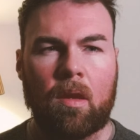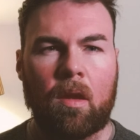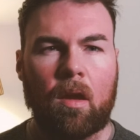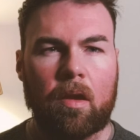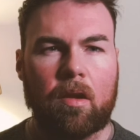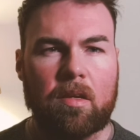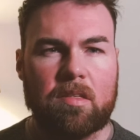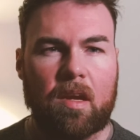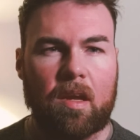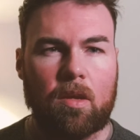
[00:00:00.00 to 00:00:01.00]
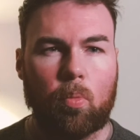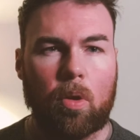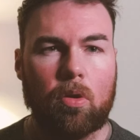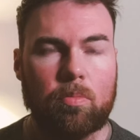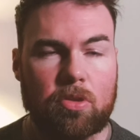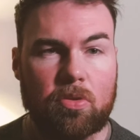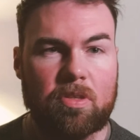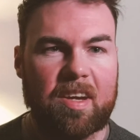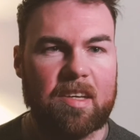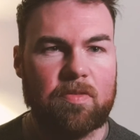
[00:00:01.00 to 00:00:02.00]
Hi guys, and welcome to
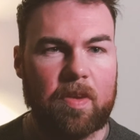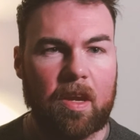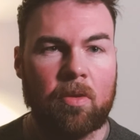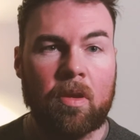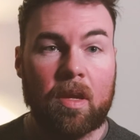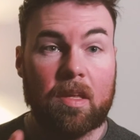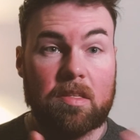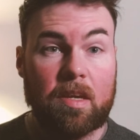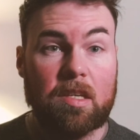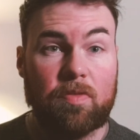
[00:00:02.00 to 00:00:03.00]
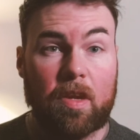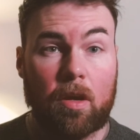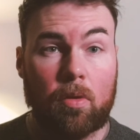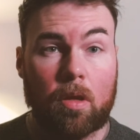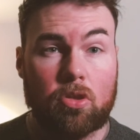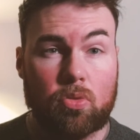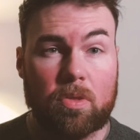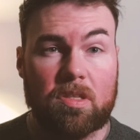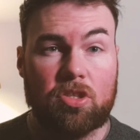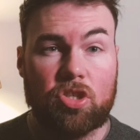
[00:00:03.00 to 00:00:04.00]
today's video. In today's video, I just
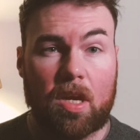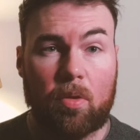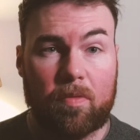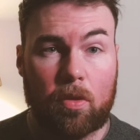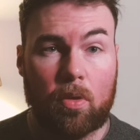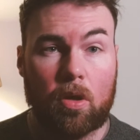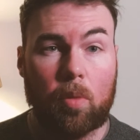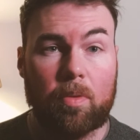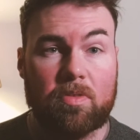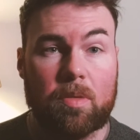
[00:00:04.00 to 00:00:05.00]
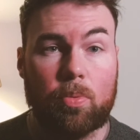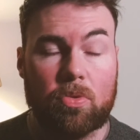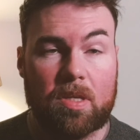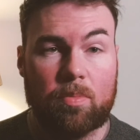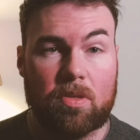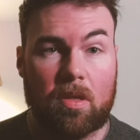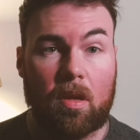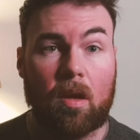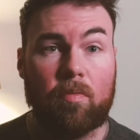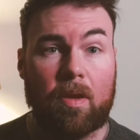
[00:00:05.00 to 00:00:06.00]
wanted to share with you a couple of simple tips that
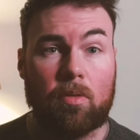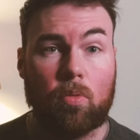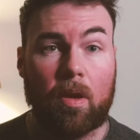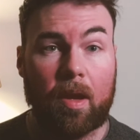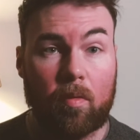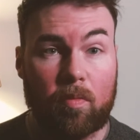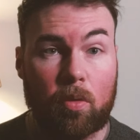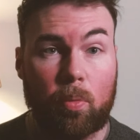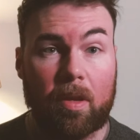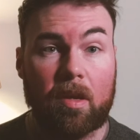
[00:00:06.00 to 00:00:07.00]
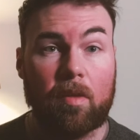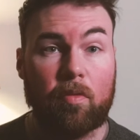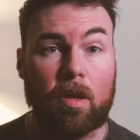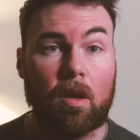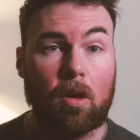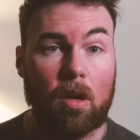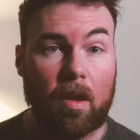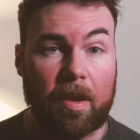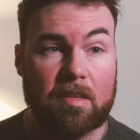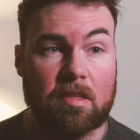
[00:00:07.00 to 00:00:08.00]
I found quite helpful when delivering
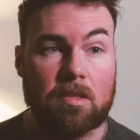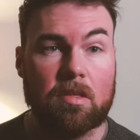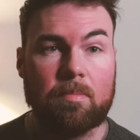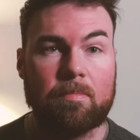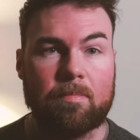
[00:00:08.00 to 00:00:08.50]
online lessons.